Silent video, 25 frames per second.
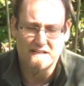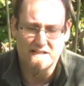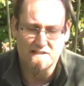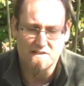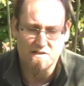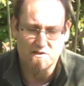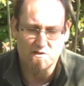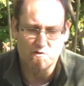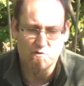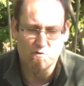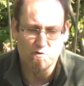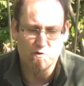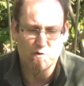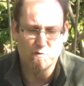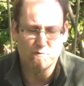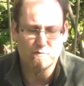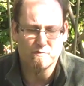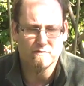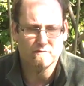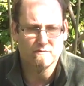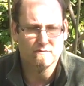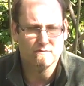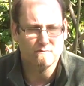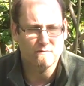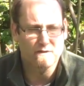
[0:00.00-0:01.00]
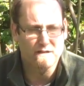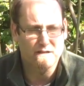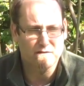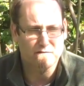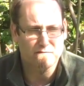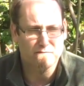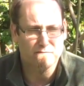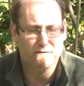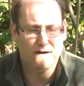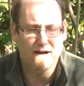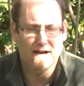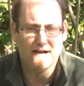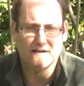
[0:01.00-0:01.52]
In a group, we
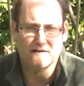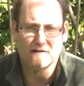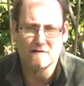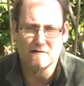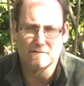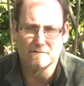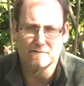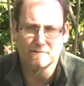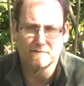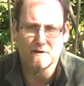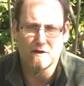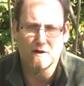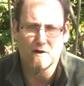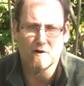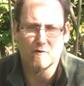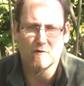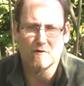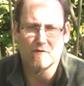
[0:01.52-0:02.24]
can find our flow